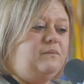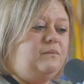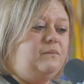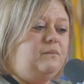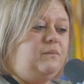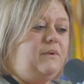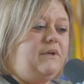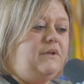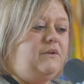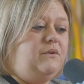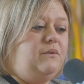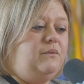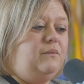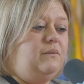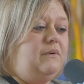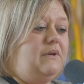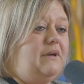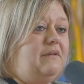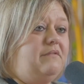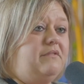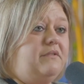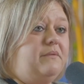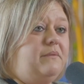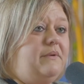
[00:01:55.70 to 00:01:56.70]
We do
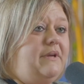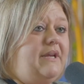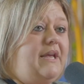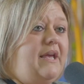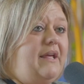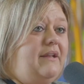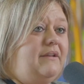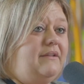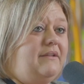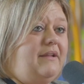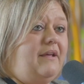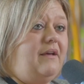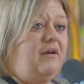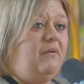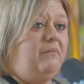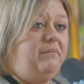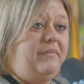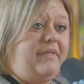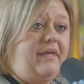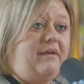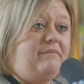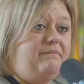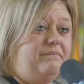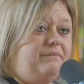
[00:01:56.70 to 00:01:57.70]
whatever we can to help
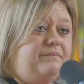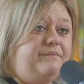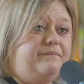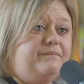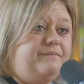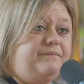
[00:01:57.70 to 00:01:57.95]
them.